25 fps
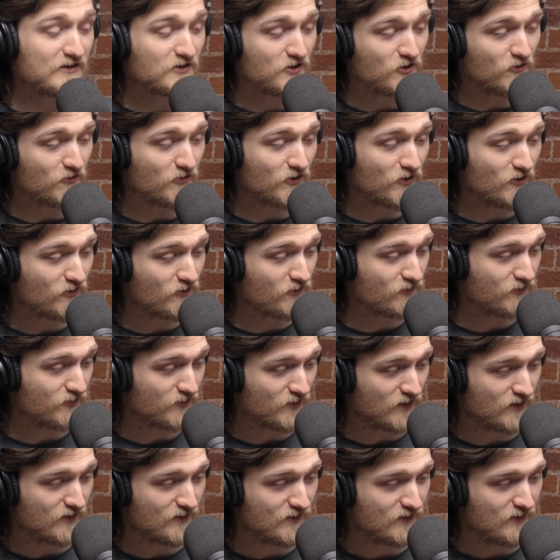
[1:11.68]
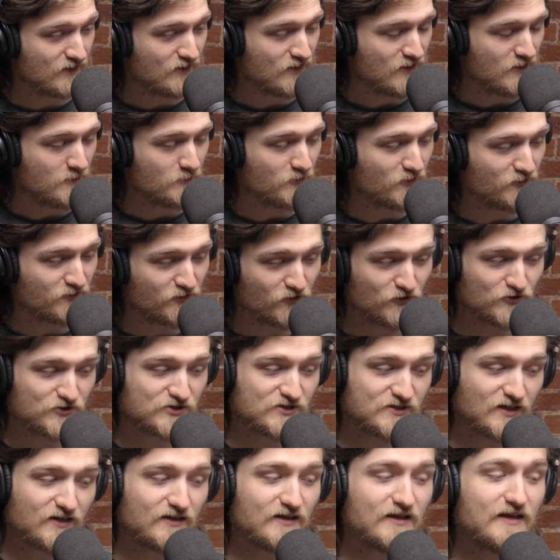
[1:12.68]
choreographer before
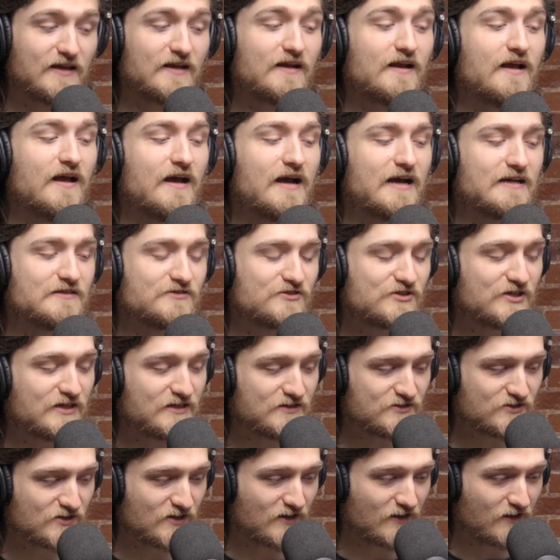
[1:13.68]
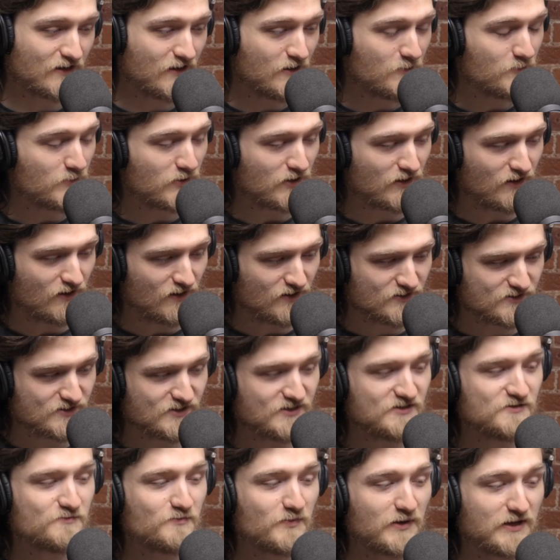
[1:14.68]
studying and teaching
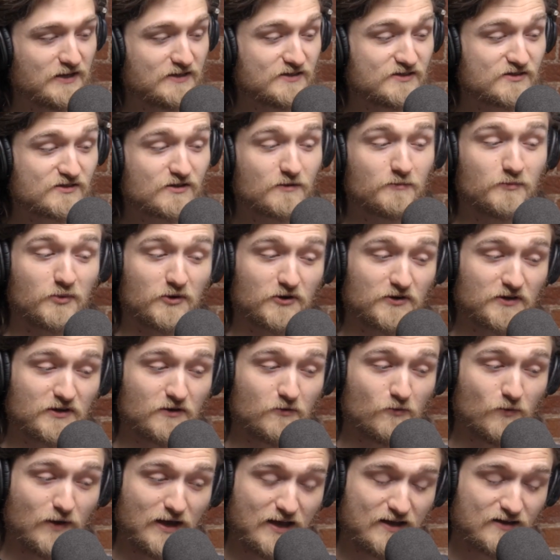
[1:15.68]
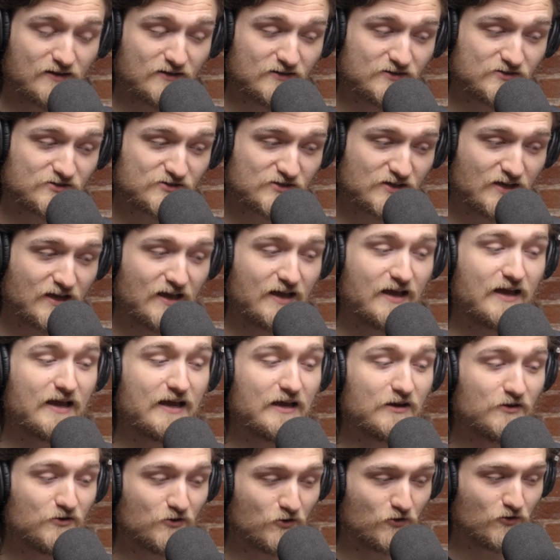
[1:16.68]
Pilates-based body awareness
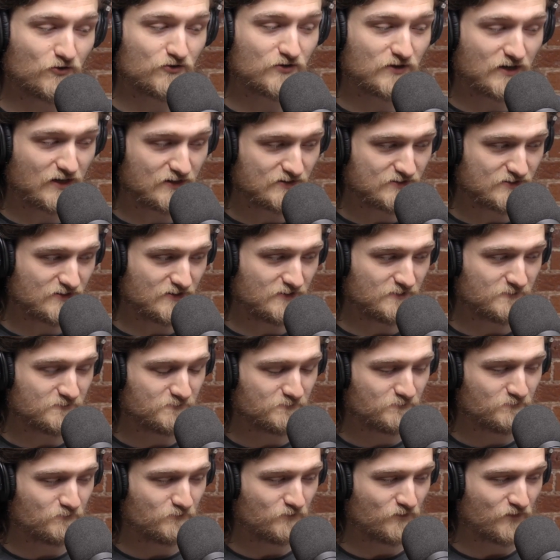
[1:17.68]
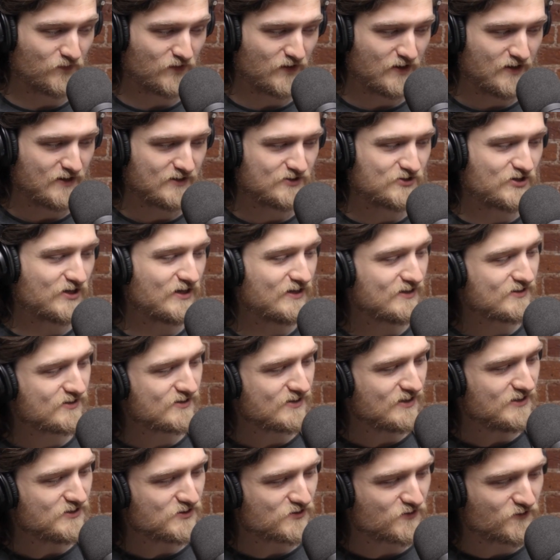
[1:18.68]
in North London. She has
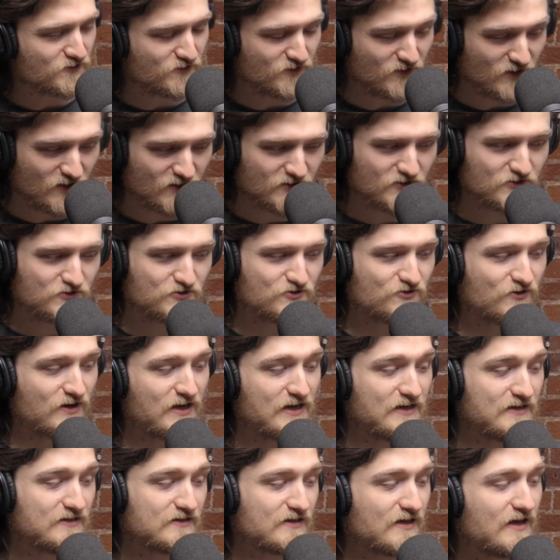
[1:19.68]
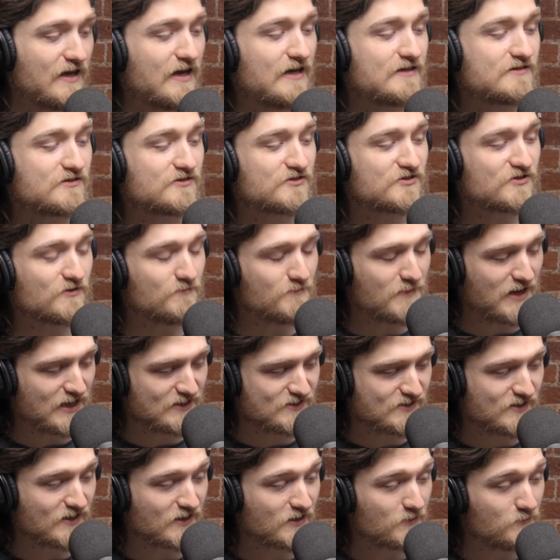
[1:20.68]
since further trained as a
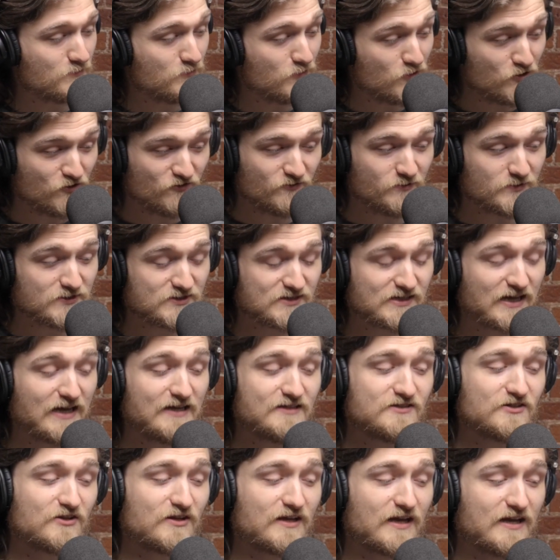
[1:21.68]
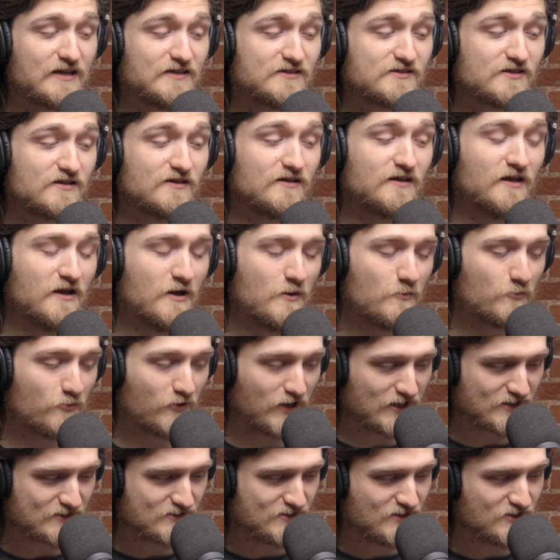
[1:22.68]
Somatic Movement Educator,
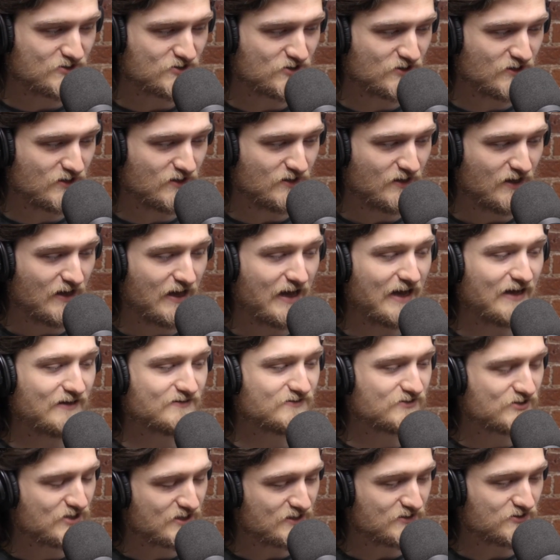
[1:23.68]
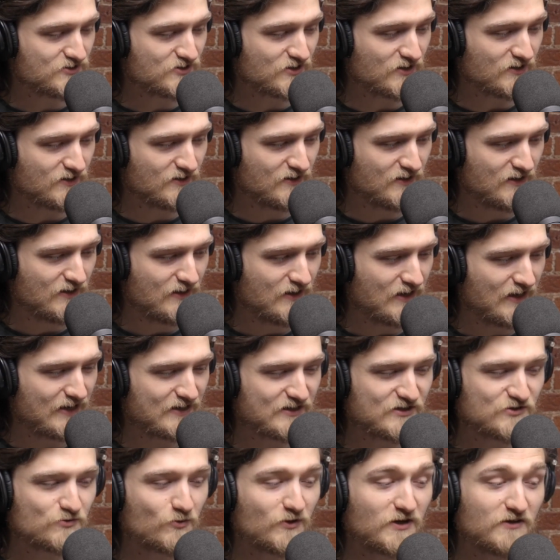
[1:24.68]
practitioner and teacher, and
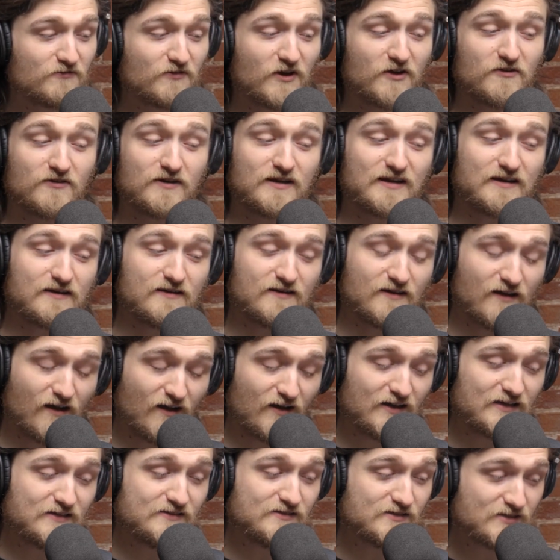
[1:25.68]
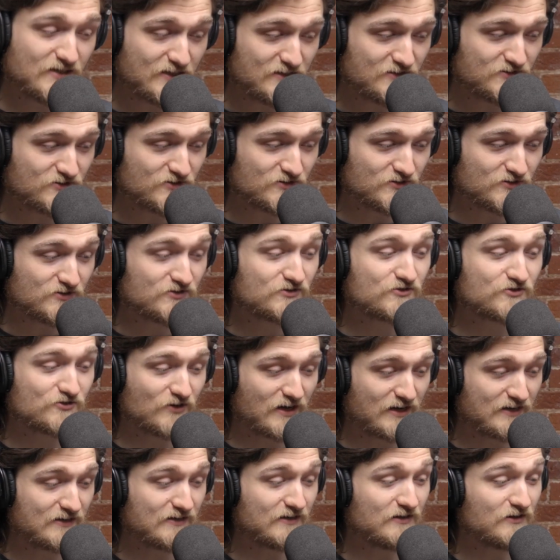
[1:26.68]
is one of only 9 teachers
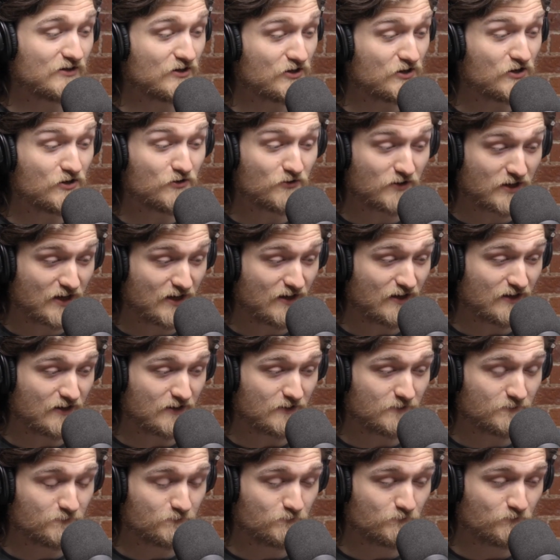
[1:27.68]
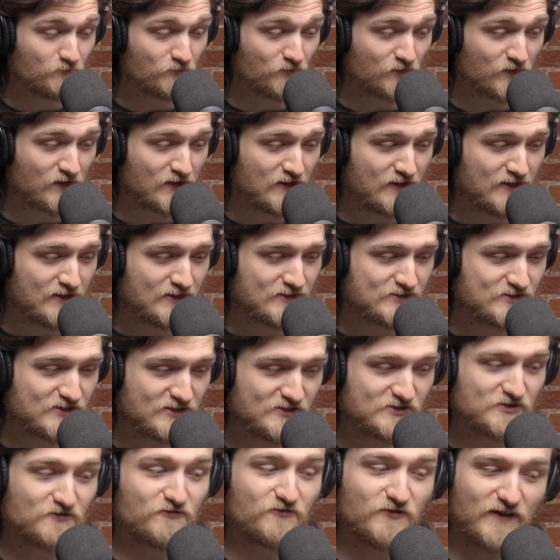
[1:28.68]
trained in the UK. She
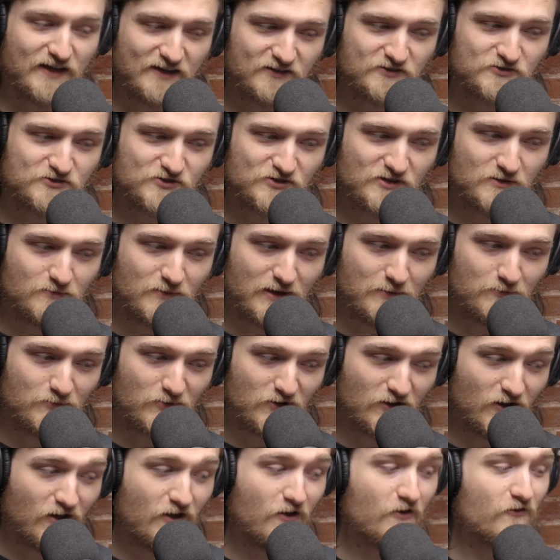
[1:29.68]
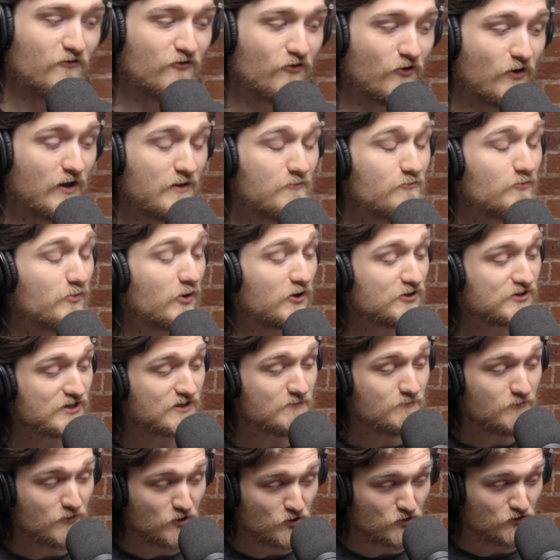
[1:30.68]
is a faculty member for Embody
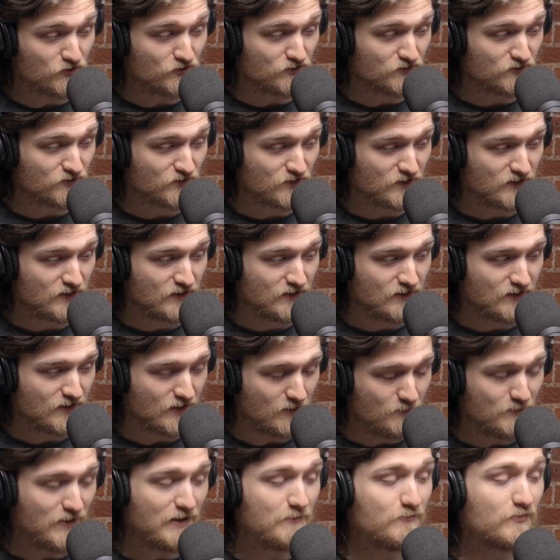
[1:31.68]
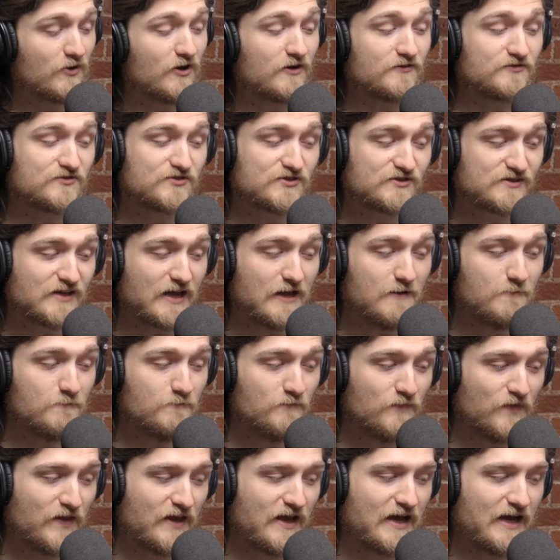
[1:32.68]
Move, a member of STEM
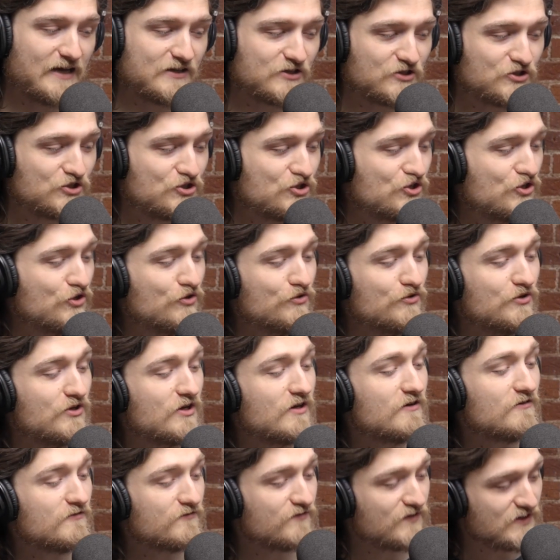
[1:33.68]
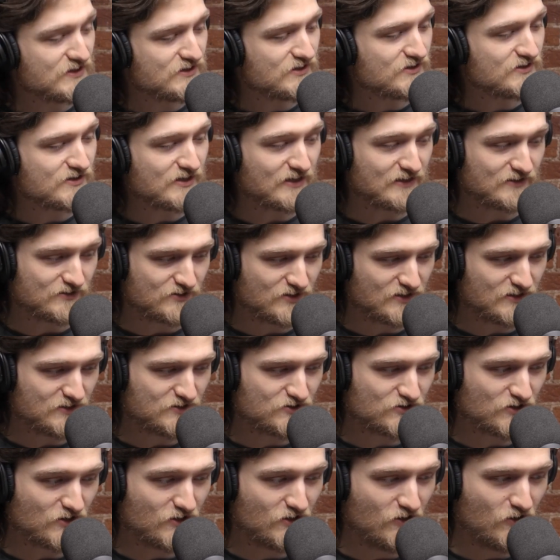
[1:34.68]
and a junior visiting
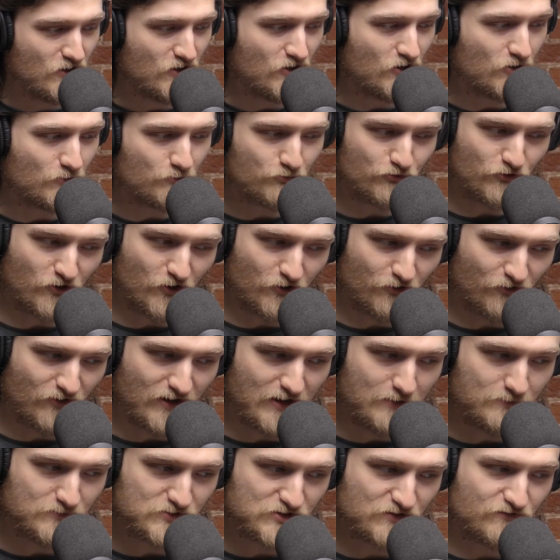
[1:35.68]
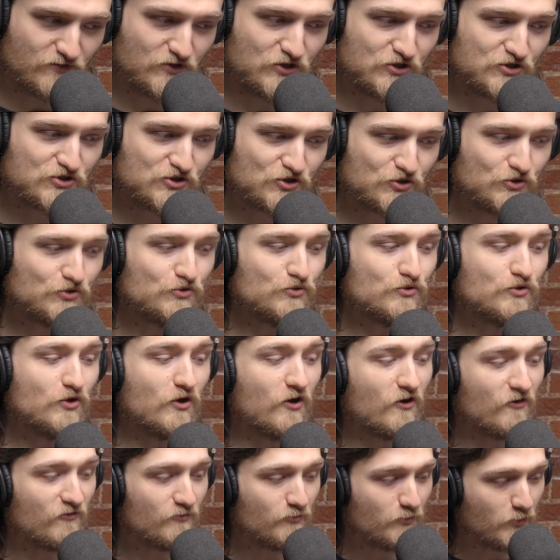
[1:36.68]
teacher on programs for the School
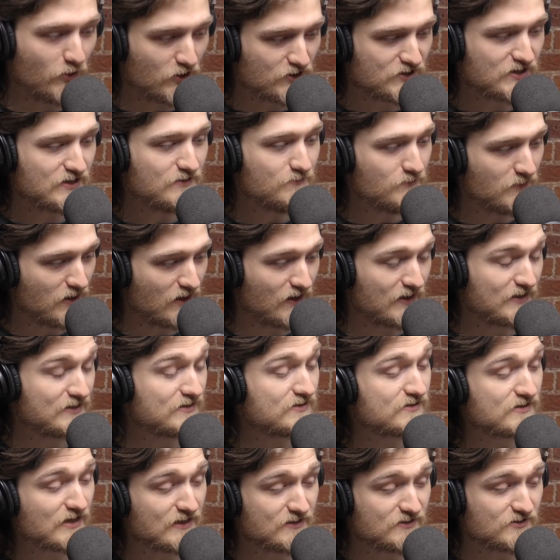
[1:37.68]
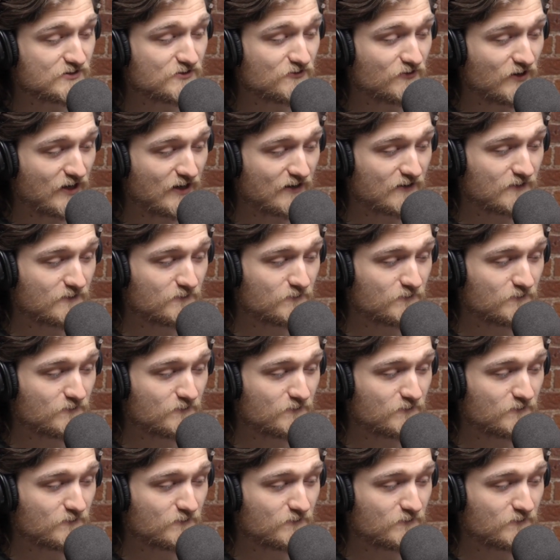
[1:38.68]
of Body-Mind Centering.